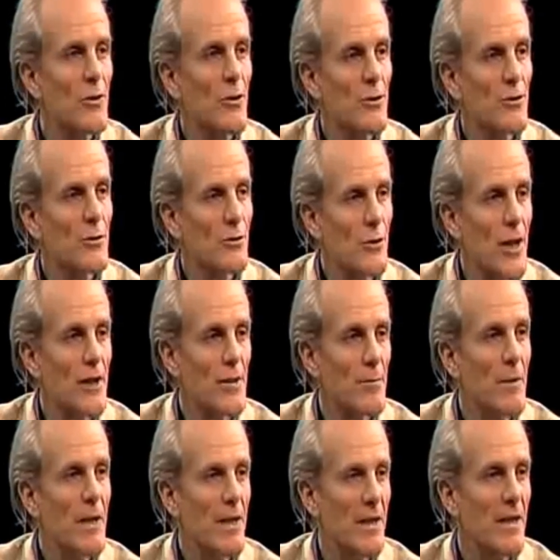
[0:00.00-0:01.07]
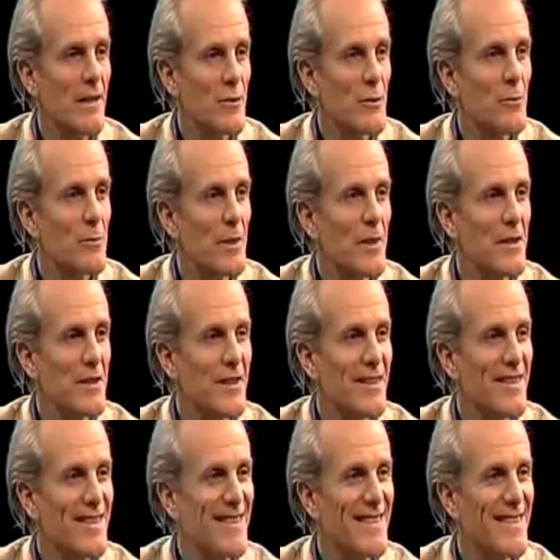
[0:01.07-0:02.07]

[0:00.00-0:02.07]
You're transmitting it to me